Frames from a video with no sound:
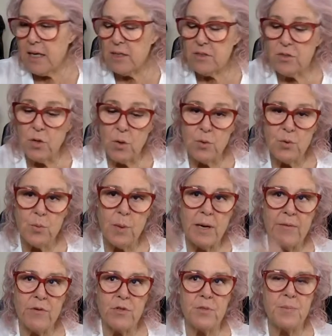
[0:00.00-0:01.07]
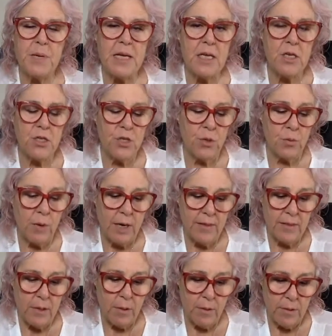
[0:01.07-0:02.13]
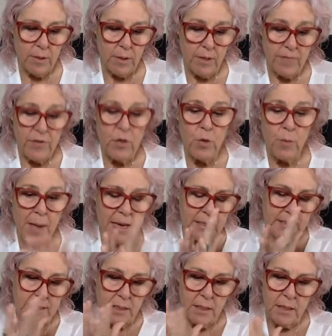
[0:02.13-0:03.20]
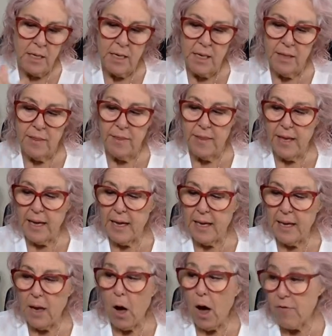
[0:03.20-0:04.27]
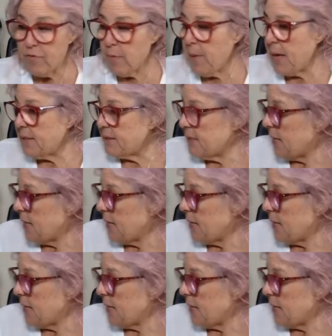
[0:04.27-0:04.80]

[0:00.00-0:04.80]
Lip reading: stones, whatever speaking to you, right? Giving you medicine. Offer medicine.